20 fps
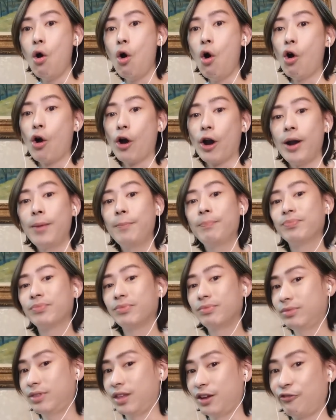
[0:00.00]
or
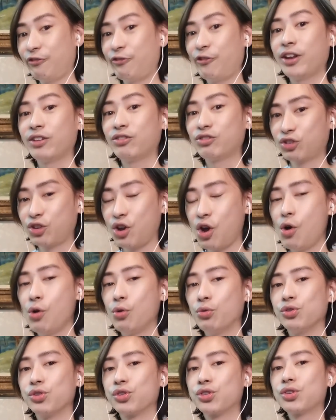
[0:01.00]
different
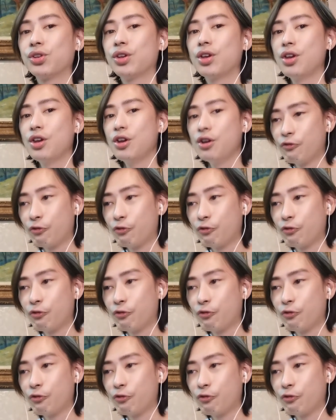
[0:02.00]
tones.